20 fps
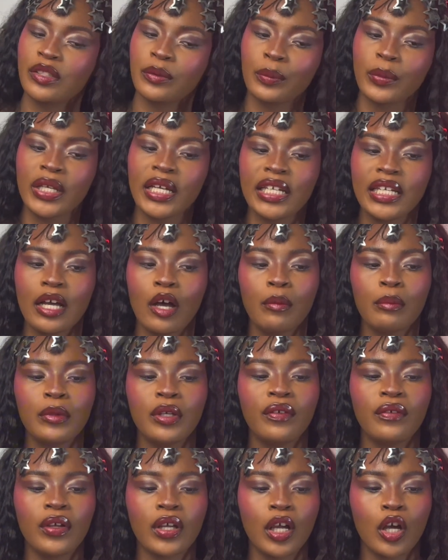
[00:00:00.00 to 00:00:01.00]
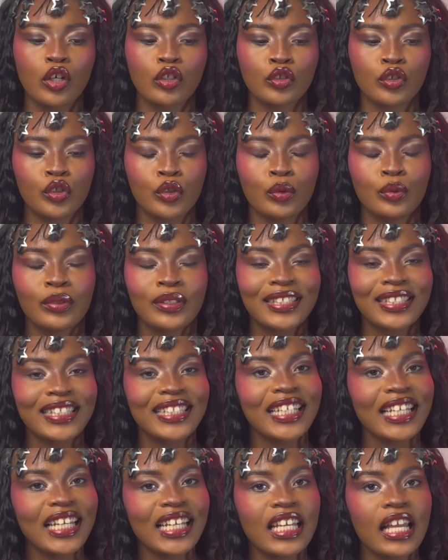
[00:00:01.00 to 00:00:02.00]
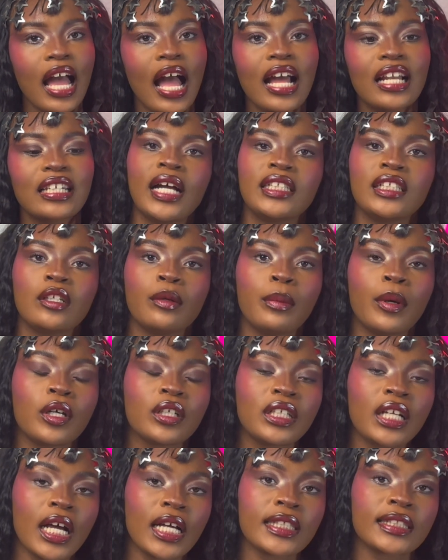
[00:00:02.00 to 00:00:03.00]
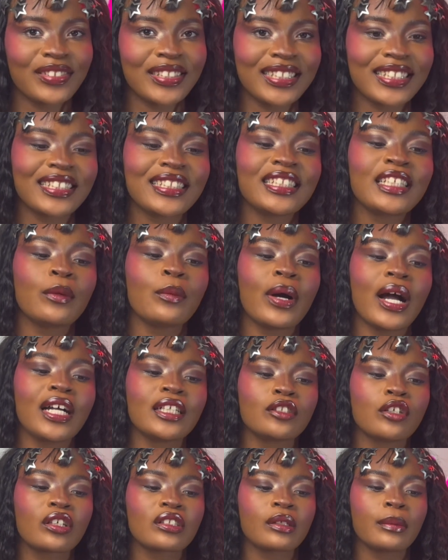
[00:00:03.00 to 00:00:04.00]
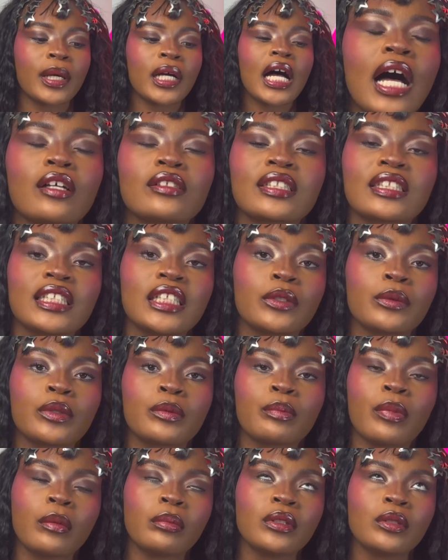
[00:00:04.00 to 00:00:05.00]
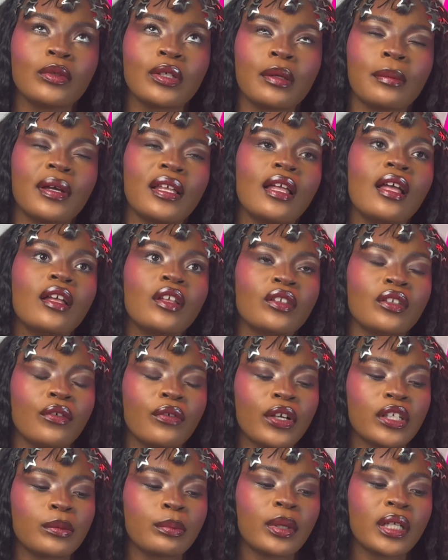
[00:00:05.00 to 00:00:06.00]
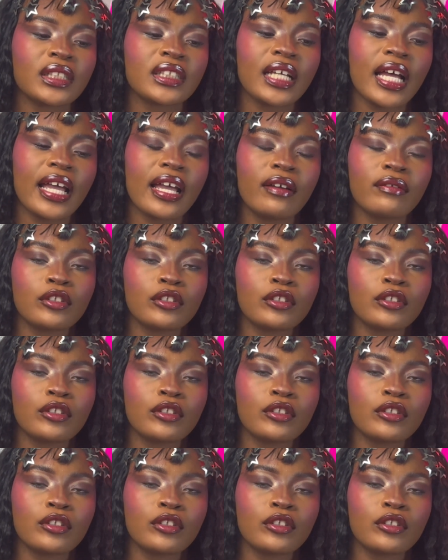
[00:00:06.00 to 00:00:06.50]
we are now moving on to Sleek, and I did a podcast recently where I talked about how Sleek was probably one of the first brands I ever